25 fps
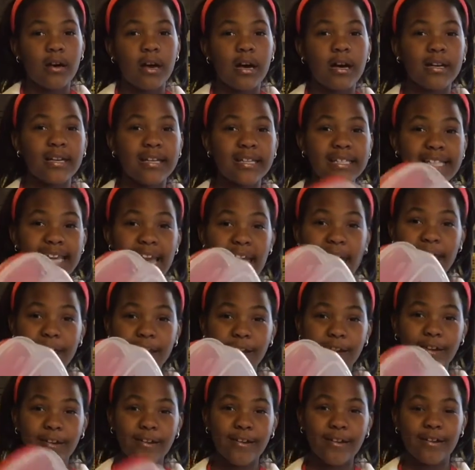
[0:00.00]
a
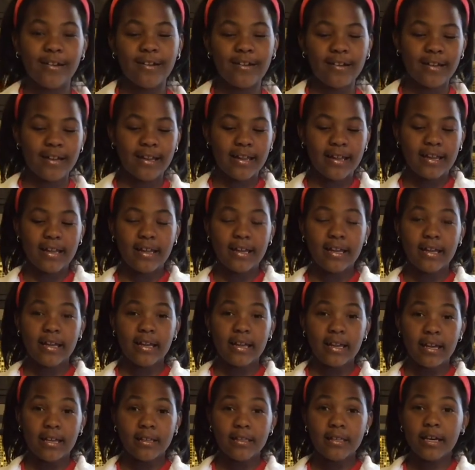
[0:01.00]
container,
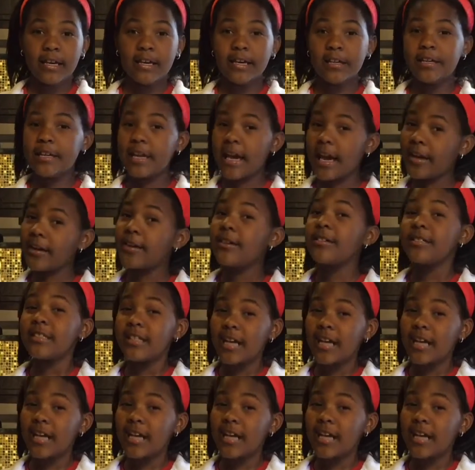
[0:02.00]
the container